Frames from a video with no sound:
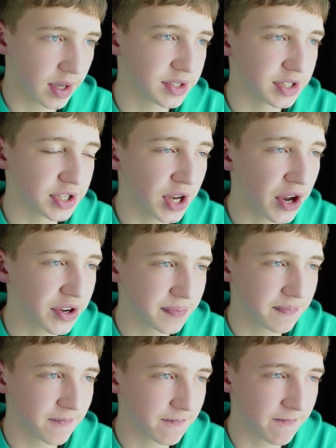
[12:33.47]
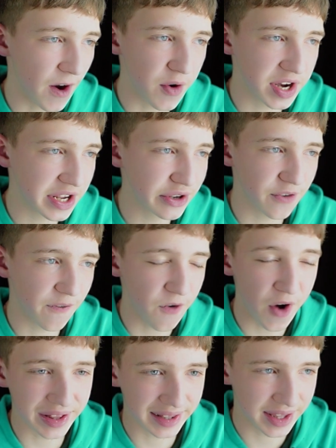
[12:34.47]
Is not very
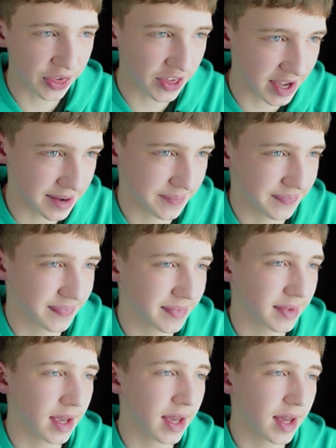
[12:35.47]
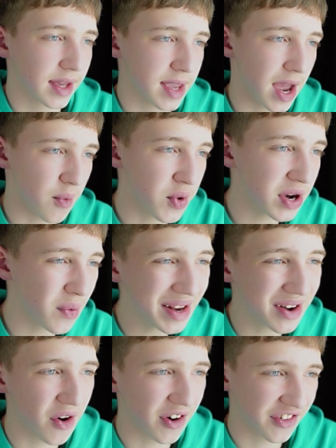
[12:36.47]
user-friendly thing.
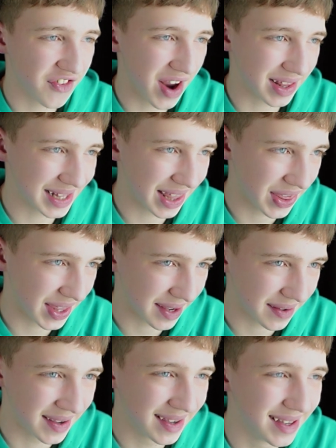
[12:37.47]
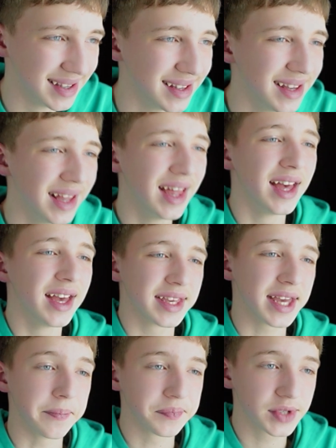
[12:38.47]
Reader-friendly thing.
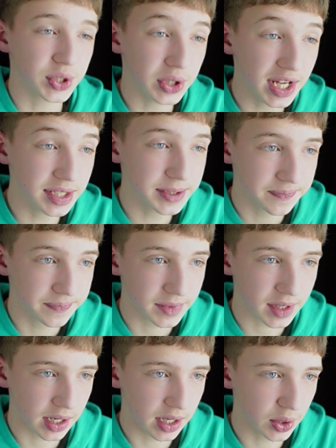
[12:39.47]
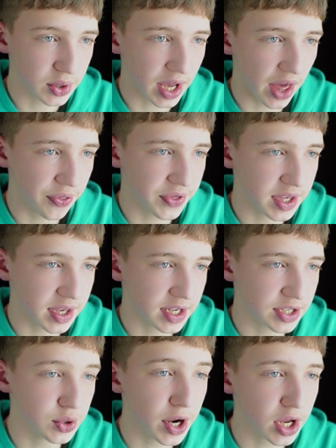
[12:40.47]
So let's look at
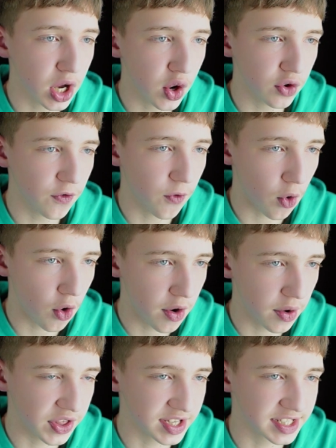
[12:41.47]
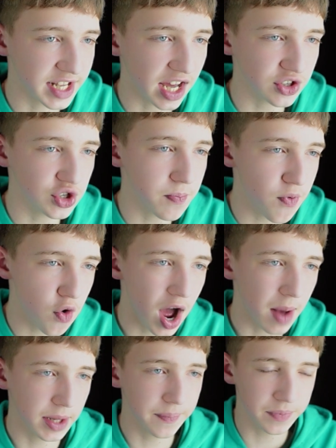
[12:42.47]
the pseudocode for this dungeon
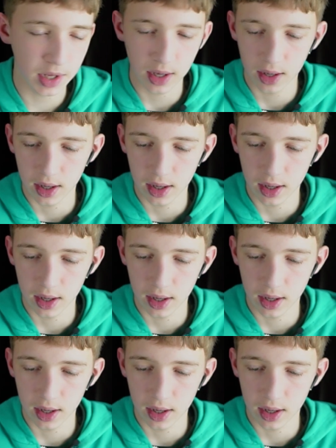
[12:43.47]
problem.